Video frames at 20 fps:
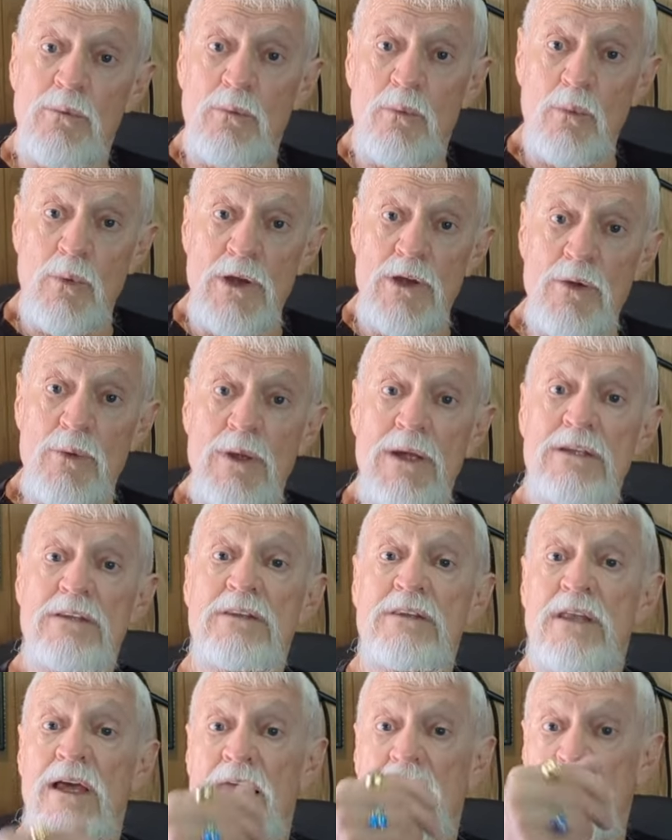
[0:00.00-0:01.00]
when you
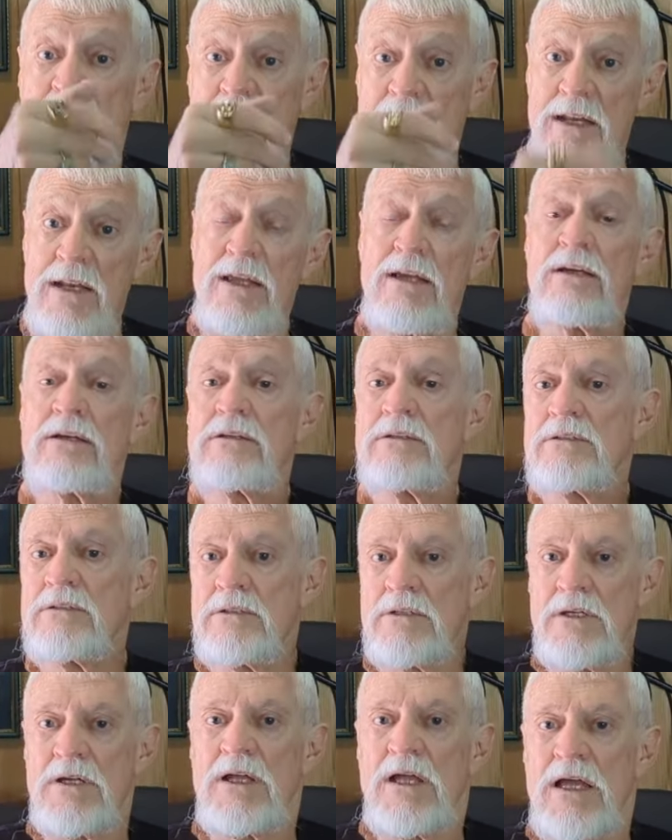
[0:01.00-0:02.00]
hit the head,
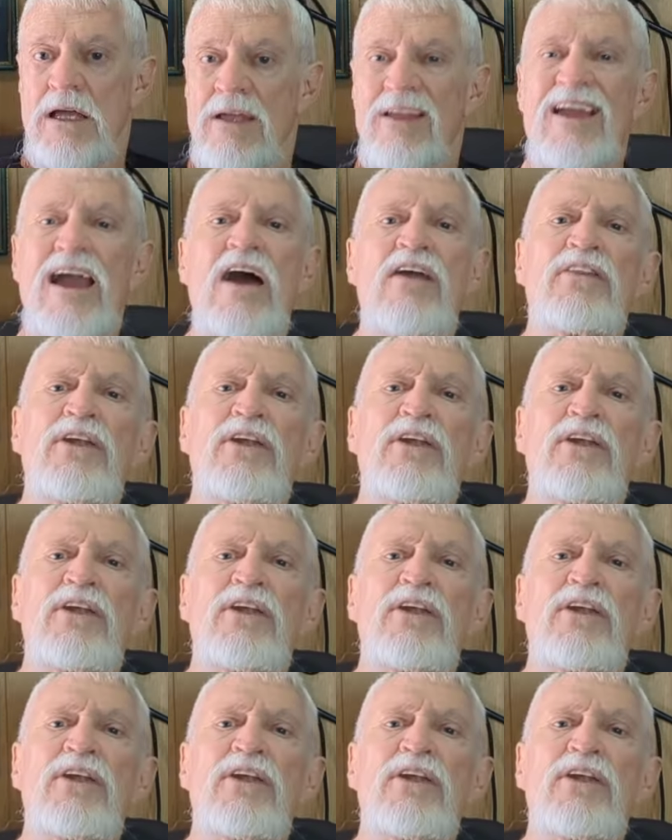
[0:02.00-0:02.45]
yeah,